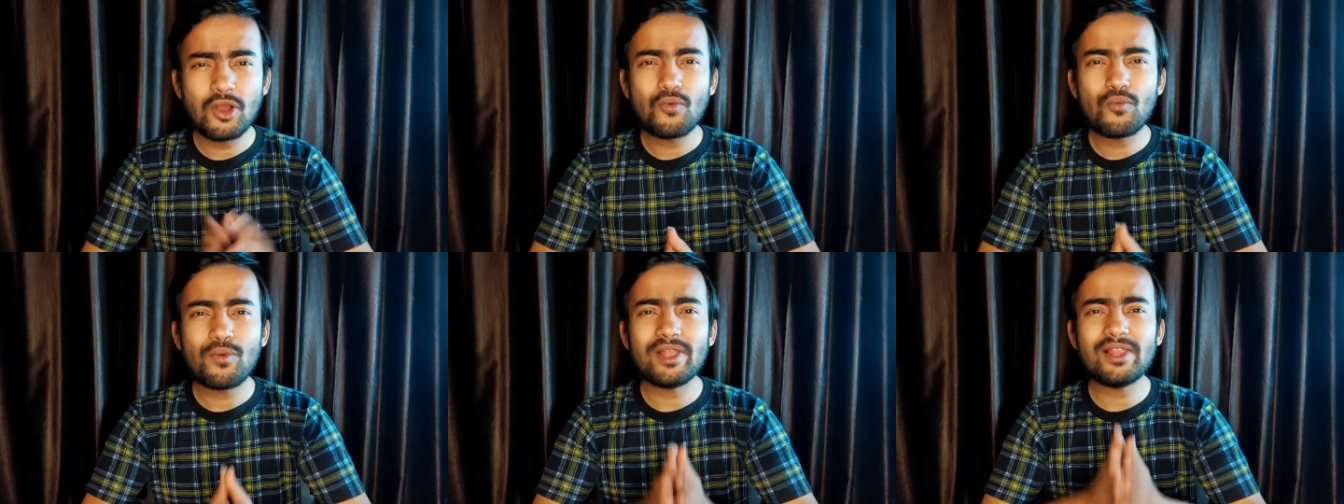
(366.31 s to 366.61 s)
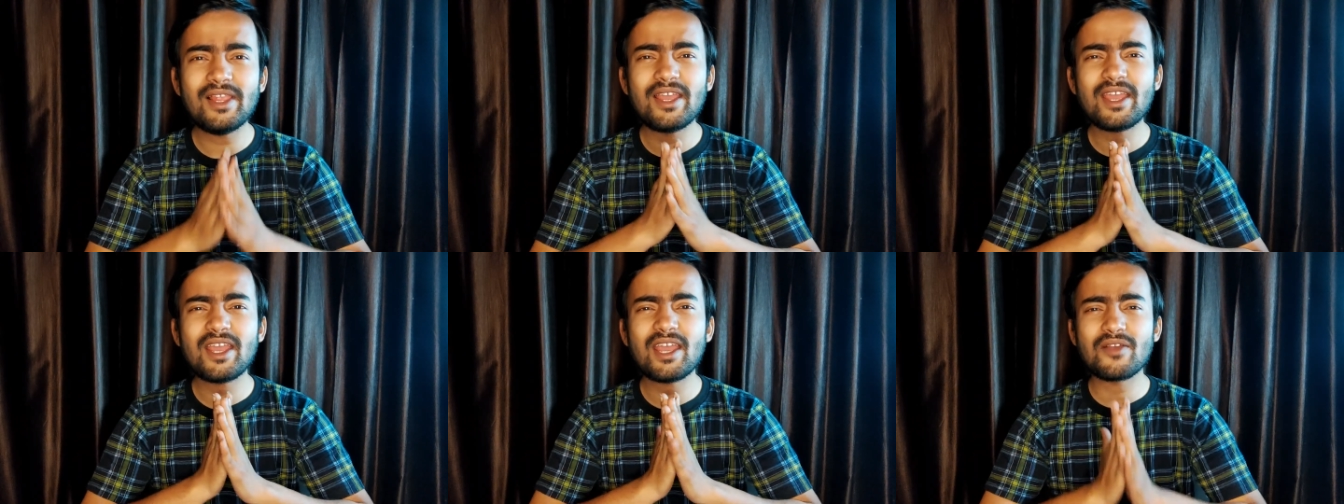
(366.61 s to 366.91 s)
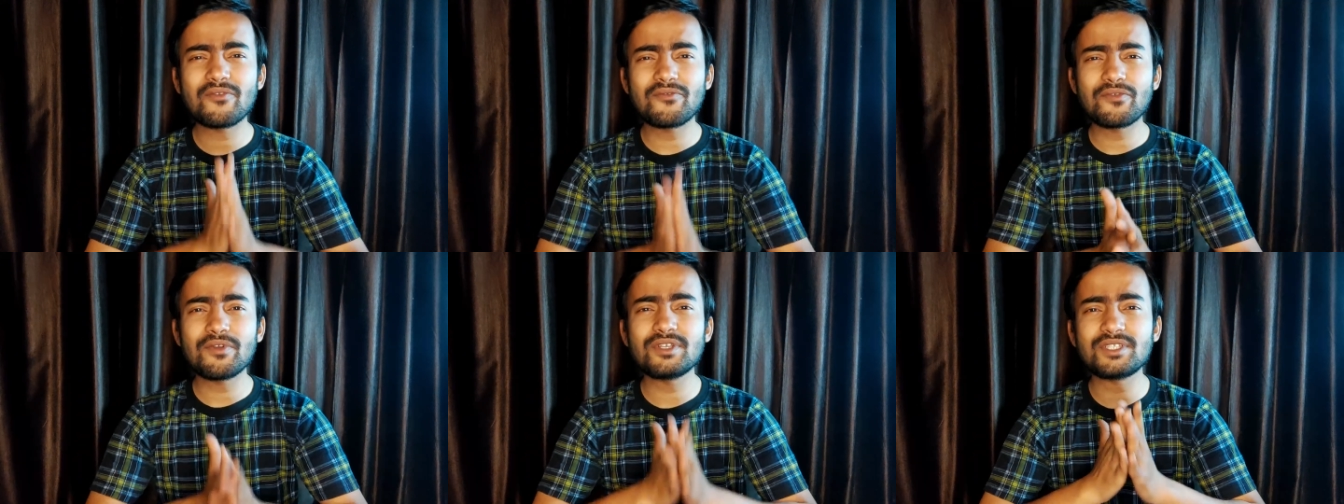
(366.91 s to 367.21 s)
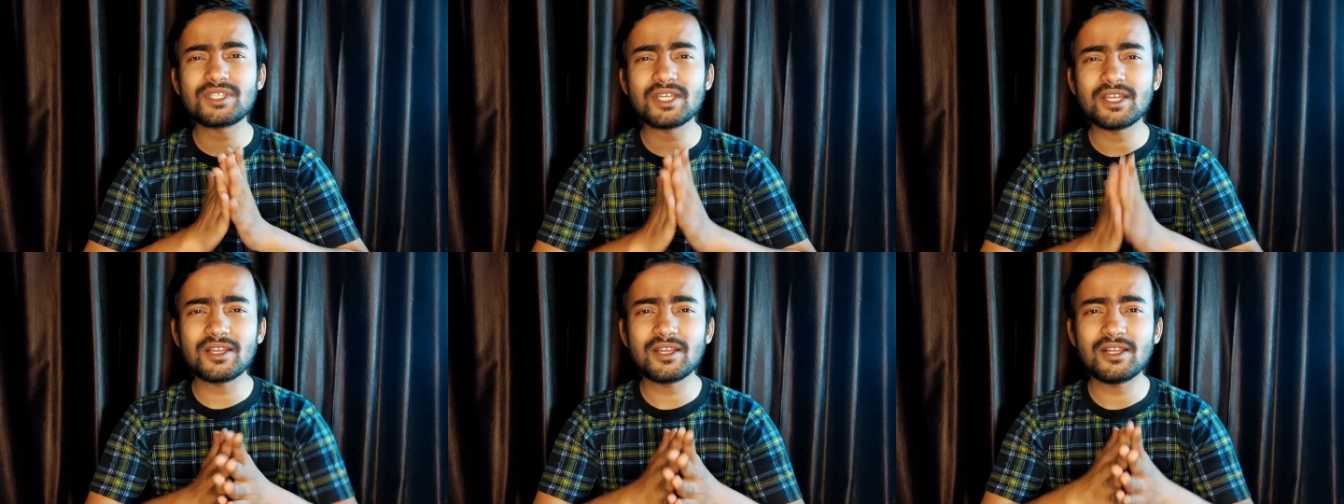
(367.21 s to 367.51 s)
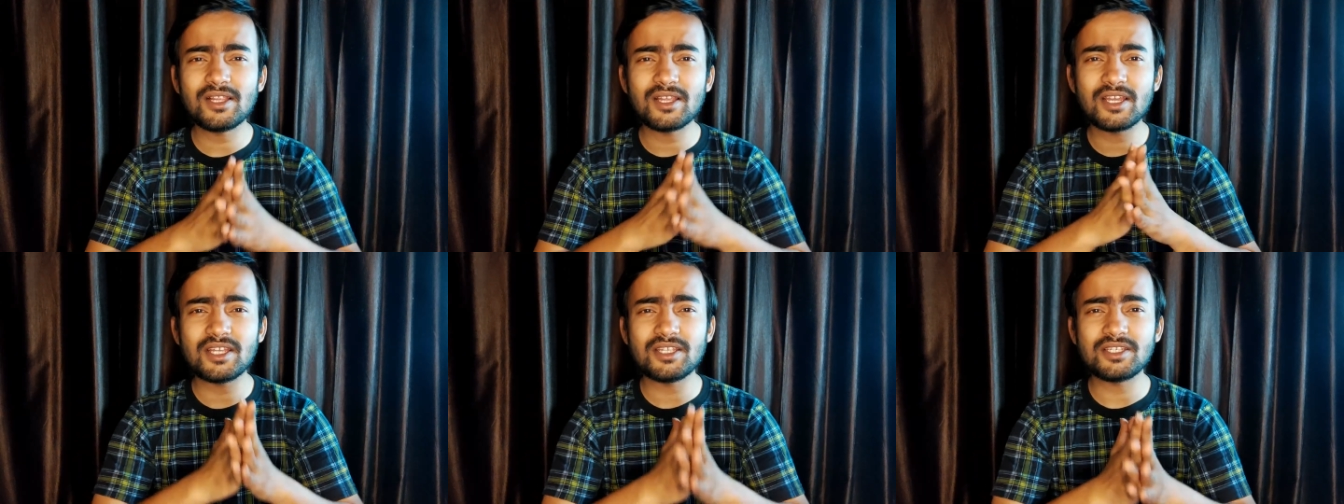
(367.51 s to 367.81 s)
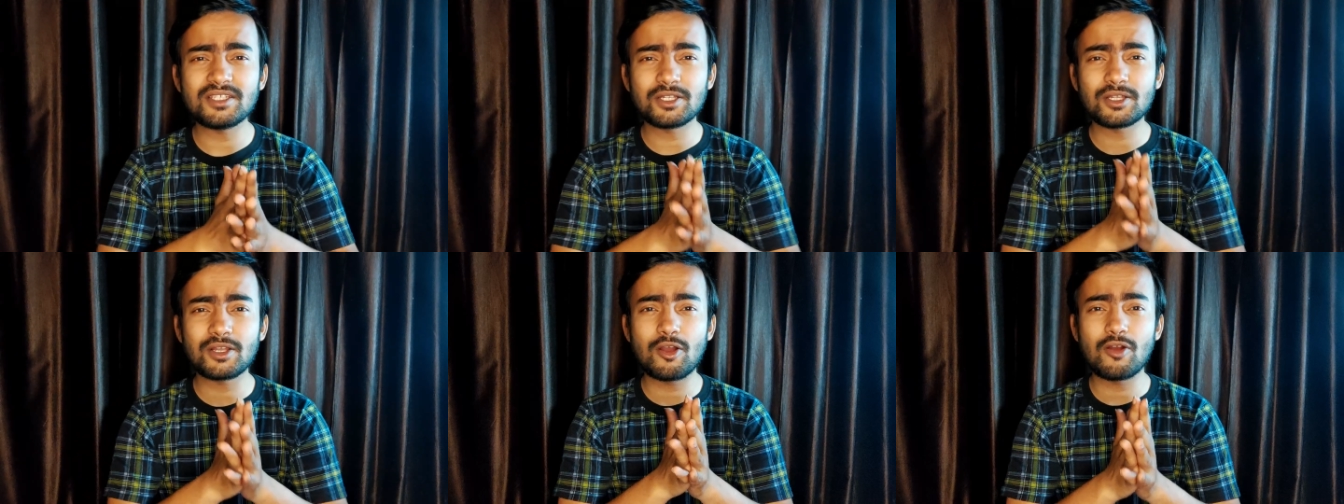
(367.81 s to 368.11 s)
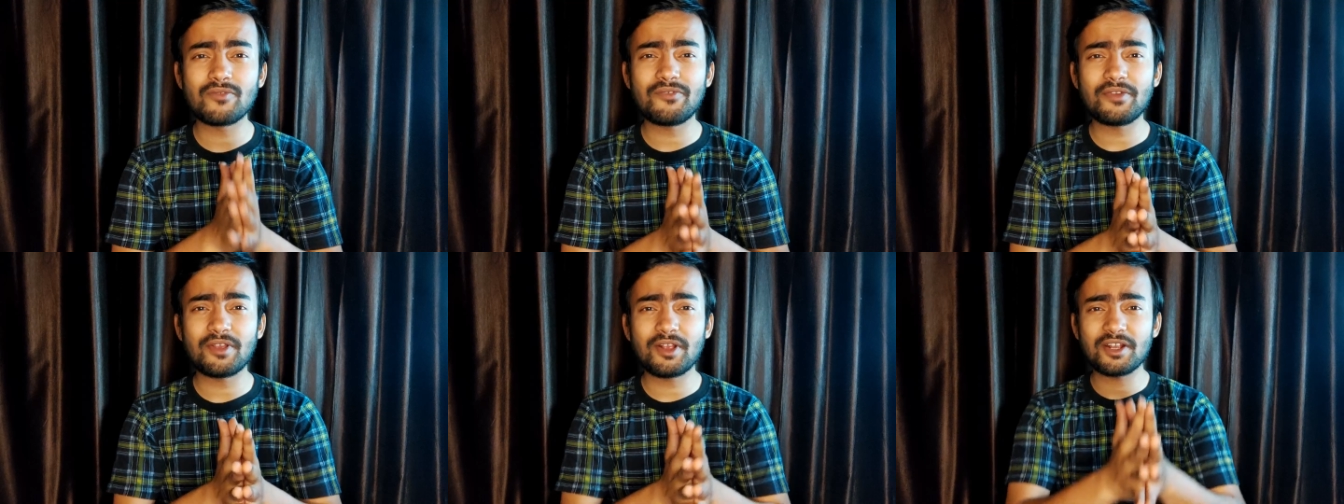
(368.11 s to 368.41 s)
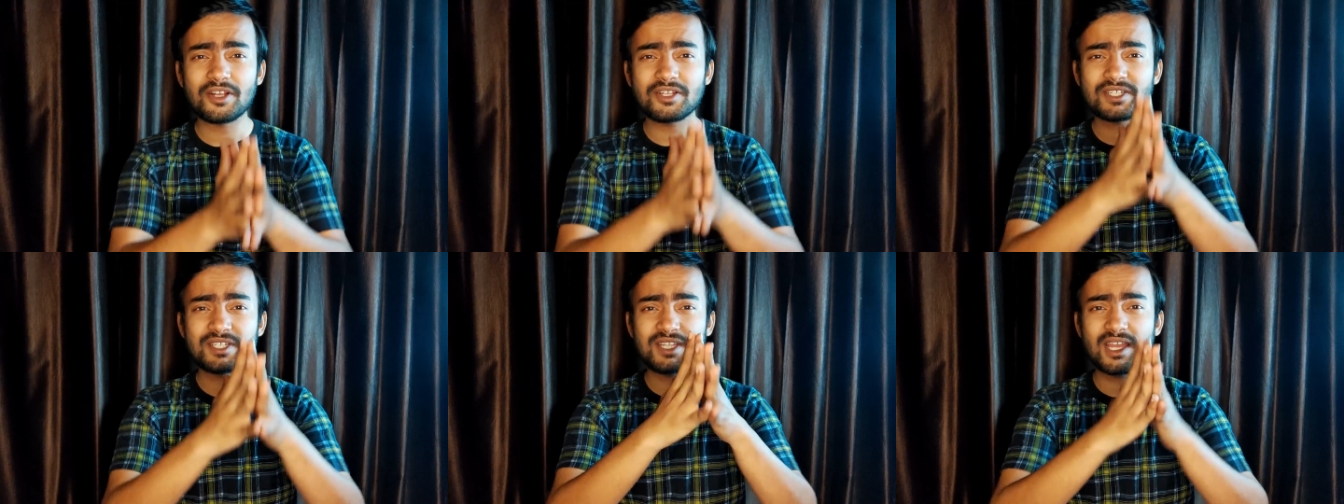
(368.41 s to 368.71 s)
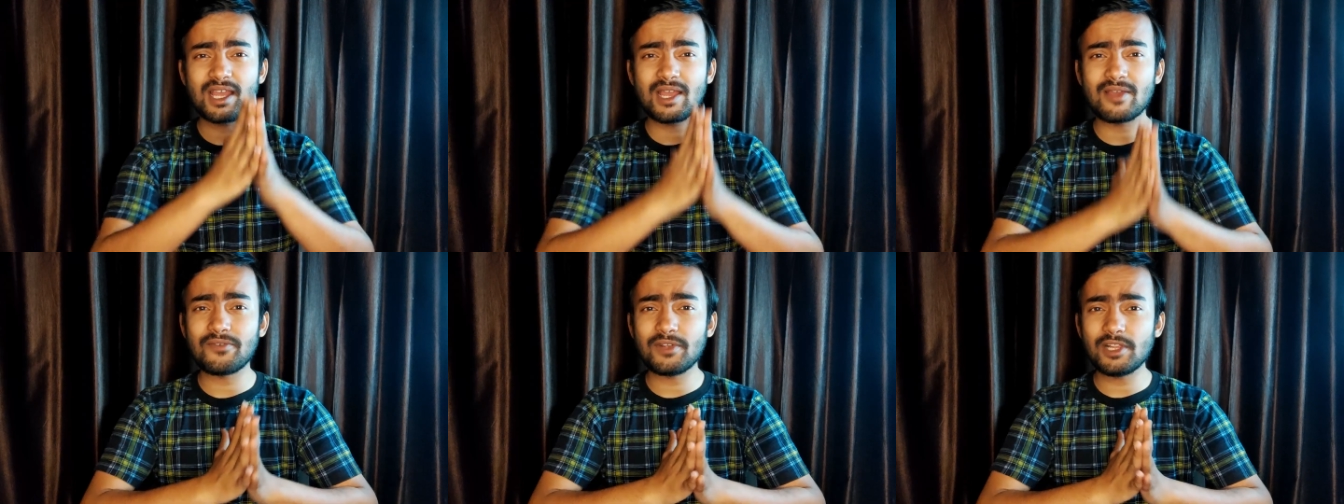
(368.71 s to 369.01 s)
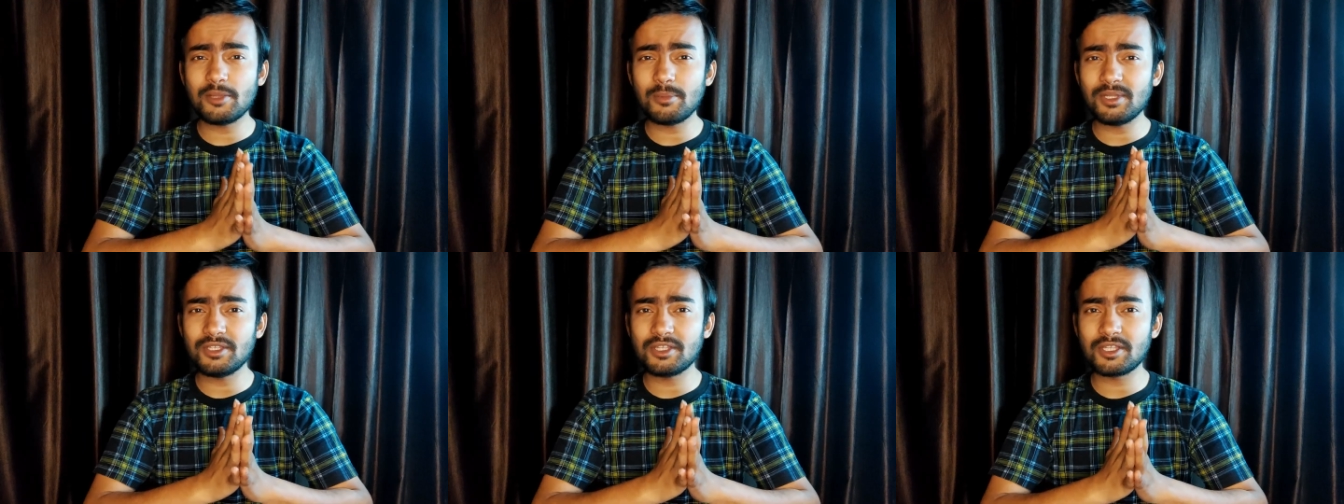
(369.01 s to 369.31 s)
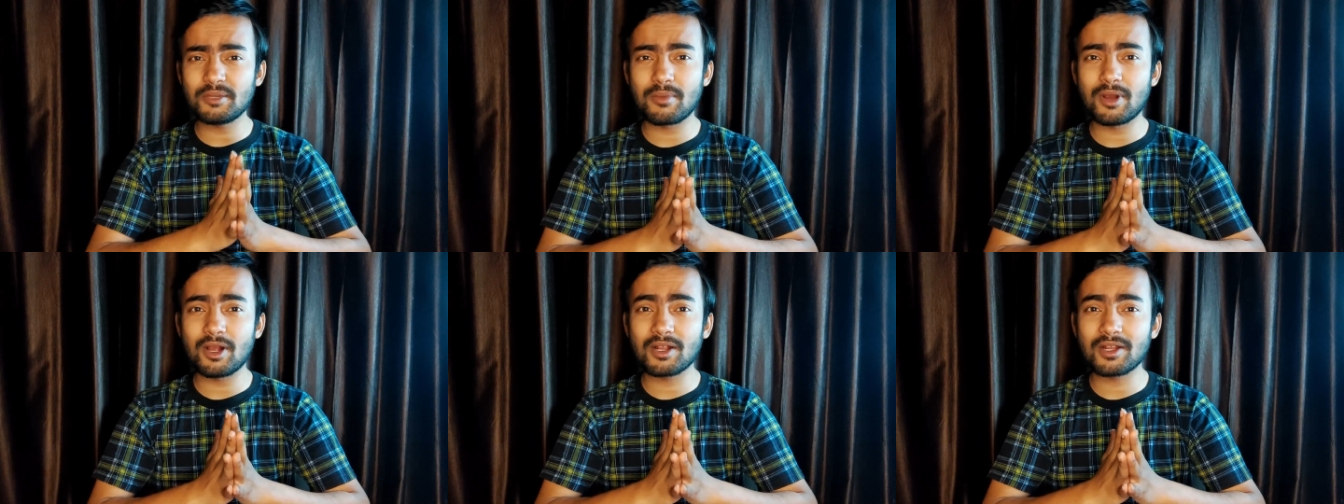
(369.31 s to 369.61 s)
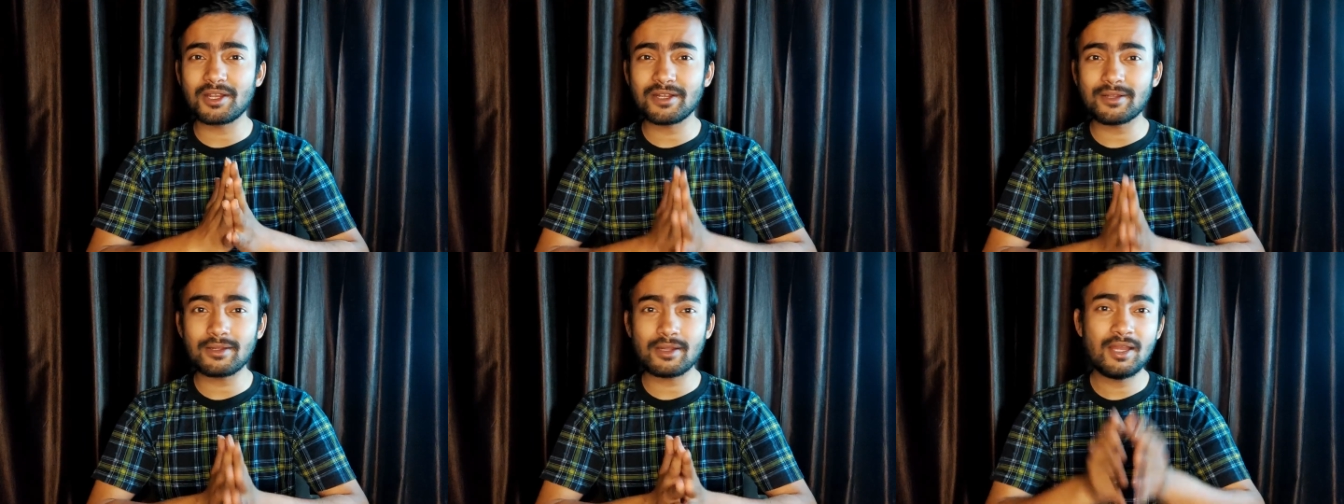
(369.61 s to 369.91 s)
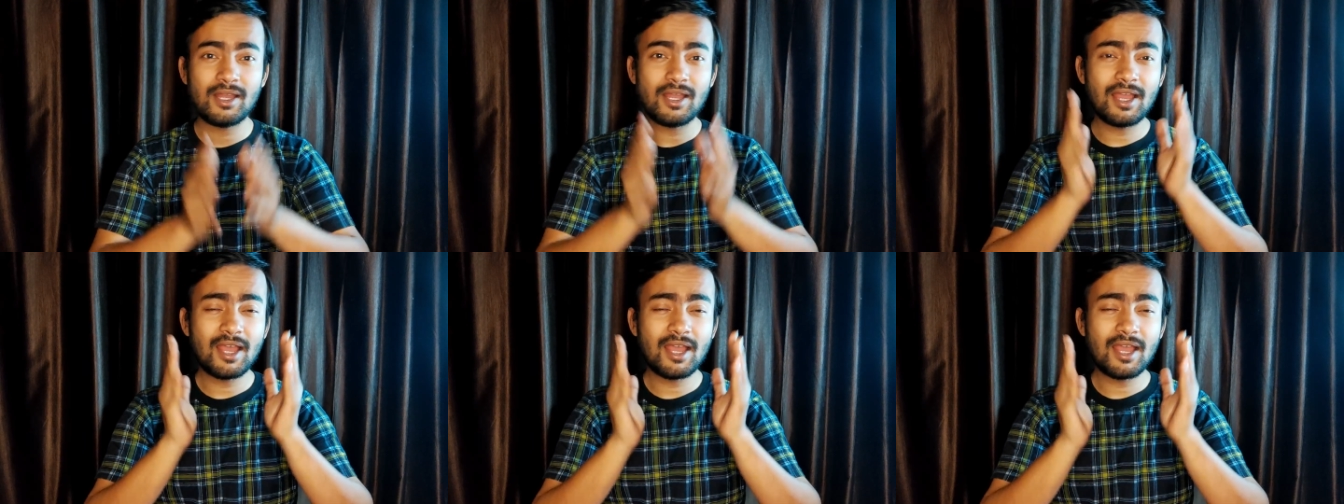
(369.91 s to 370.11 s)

well, every single engine configuration available in the market